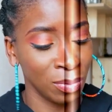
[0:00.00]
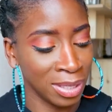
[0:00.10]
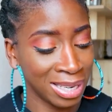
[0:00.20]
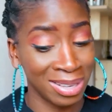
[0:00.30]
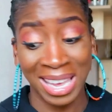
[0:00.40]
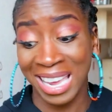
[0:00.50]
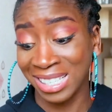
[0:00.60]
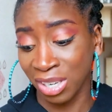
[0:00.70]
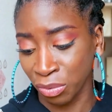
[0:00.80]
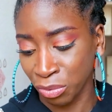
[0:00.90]
You need the
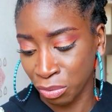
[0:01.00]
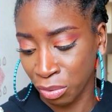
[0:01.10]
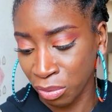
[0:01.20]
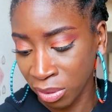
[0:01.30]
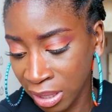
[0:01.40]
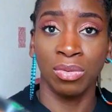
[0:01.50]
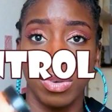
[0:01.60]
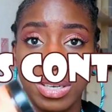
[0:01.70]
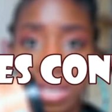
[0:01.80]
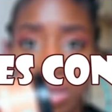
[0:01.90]
edge control. The
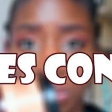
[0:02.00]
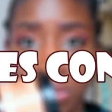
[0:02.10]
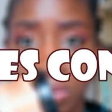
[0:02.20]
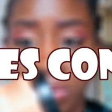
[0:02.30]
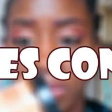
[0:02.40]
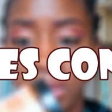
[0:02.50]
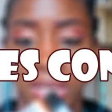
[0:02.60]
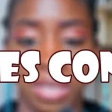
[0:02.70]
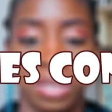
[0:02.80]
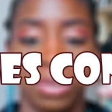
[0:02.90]
one I use
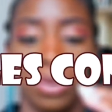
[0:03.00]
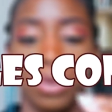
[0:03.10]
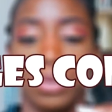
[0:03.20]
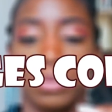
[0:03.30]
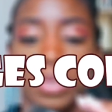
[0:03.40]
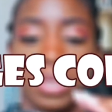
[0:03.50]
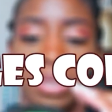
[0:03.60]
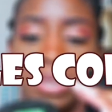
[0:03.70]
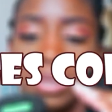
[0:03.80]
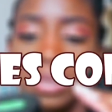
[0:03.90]
is the curved one.
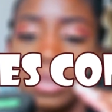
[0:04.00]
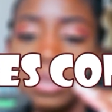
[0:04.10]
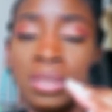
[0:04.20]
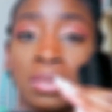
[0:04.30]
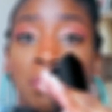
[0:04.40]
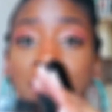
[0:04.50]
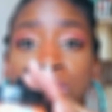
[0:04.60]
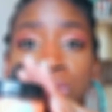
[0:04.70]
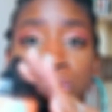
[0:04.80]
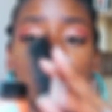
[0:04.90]
It's
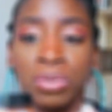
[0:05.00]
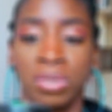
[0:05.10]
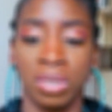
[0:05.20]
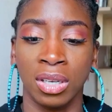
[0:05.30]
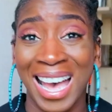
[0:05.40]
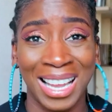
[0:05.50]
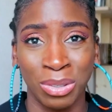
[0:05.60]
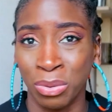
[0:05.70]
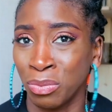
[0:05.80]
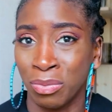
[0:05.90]
passion fruit. I
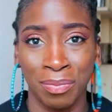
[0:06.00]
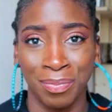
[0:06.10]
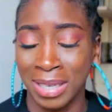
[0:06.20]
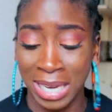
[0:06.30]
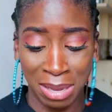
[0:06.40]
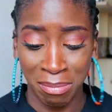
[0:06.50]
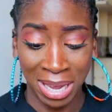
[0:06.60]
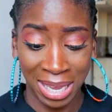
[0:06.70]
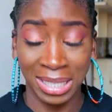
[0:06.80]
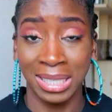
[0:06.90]
don't lay my
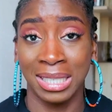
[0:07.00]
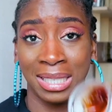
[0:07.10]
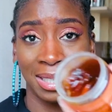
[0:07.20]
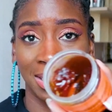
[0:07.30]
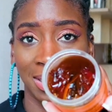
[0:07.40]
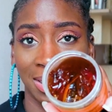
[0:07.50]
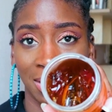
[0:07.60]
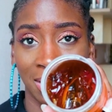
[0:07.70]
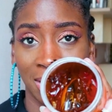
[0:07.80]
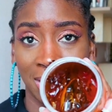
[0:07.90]
edges
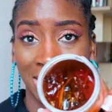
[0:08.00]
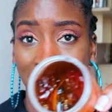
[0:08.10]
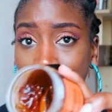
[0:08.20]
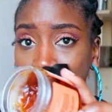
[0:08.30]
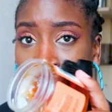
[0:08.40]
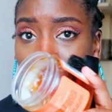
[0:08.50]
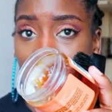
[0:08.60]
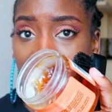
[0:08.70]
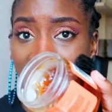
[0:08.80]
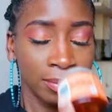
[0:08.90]
that much, you
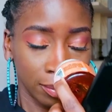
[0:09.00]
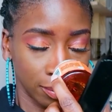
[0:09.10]
see.